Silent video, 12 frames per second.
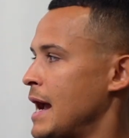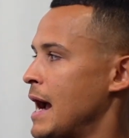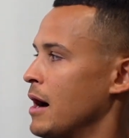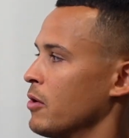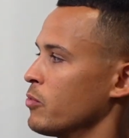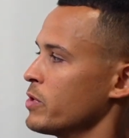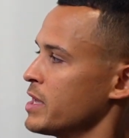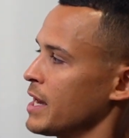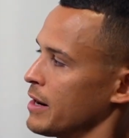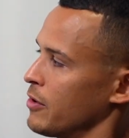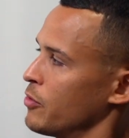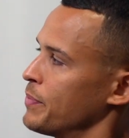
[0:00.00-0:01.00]
how we
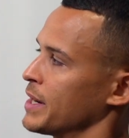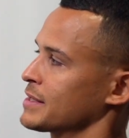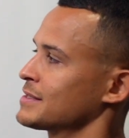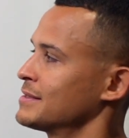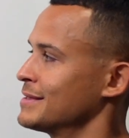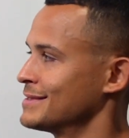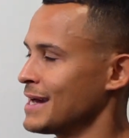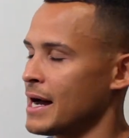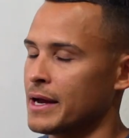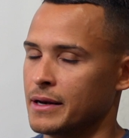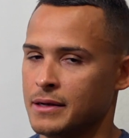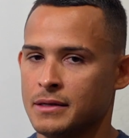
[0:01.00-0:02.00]
at OPEX
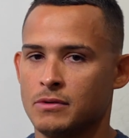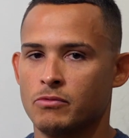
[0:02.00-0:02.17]
design